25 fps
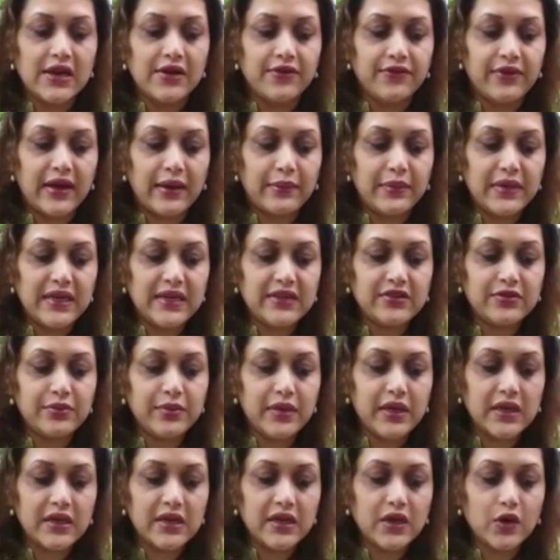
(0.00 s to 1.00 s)
Families
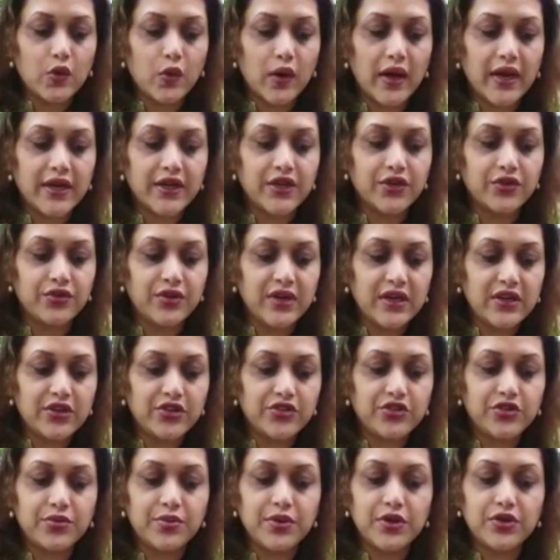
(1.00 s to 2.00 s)
may require to
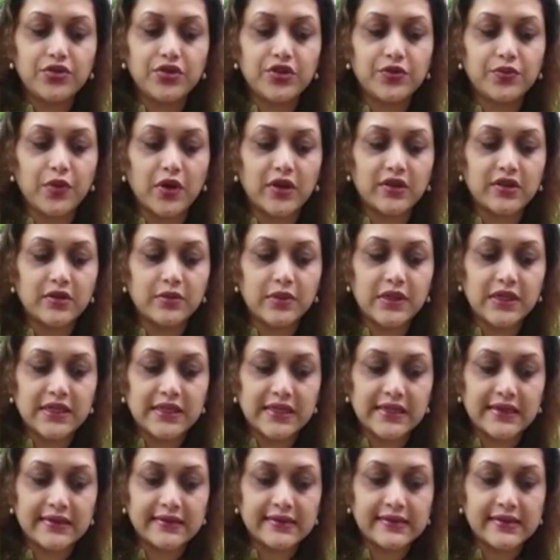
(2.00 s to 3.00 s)
redistribute
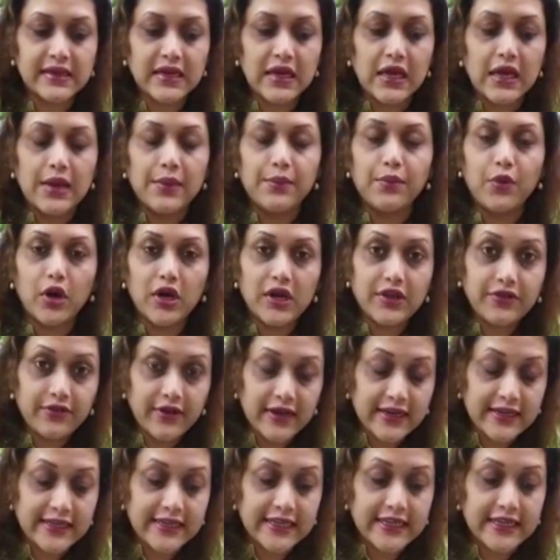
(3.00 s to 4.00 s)
responsibilities
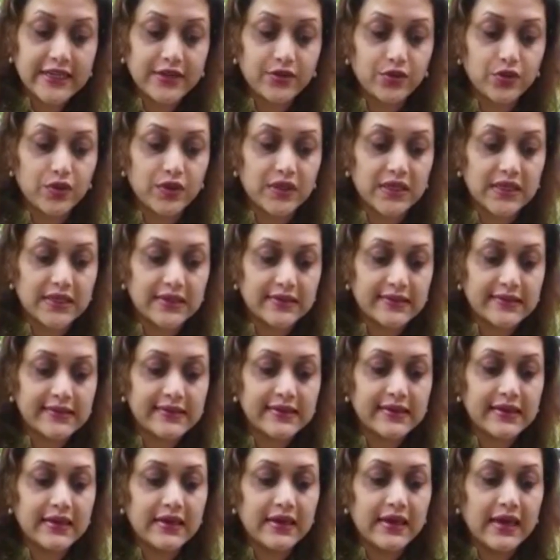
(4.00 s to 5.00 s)
modify daily
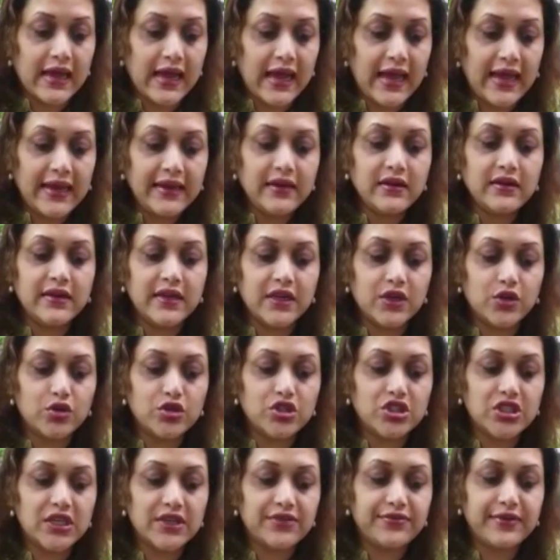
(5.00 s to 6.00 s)
routines, and
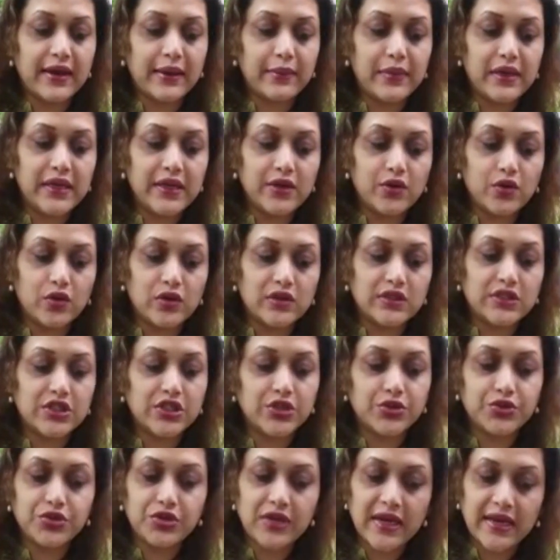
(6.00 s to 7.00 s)
negotiate family roles
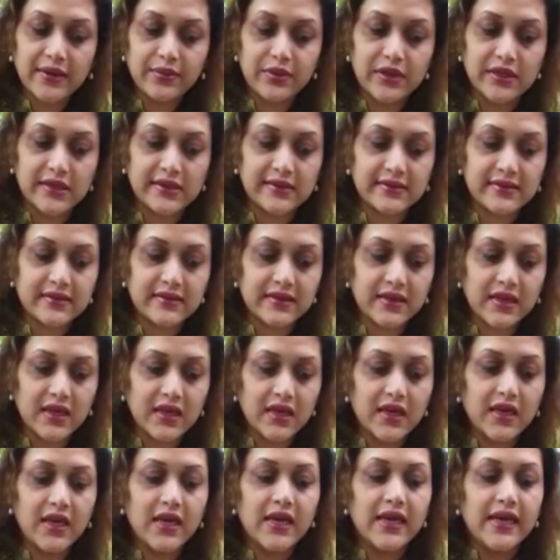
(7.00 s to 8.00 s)
due to diabetes.
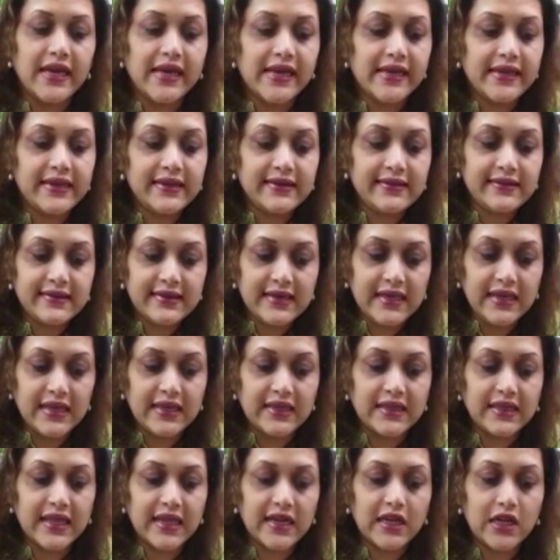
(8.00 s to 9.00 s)
It is
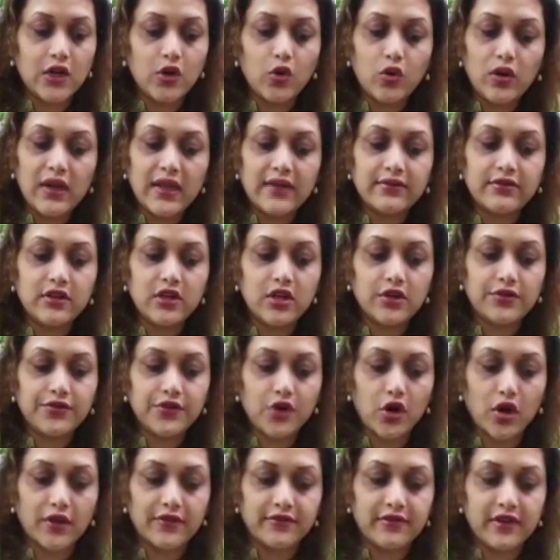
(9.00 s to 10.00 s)
seen that low level of
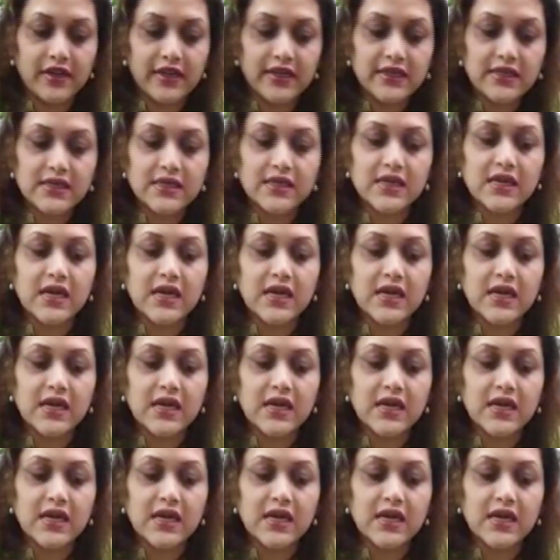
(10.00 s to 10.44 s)
conflict,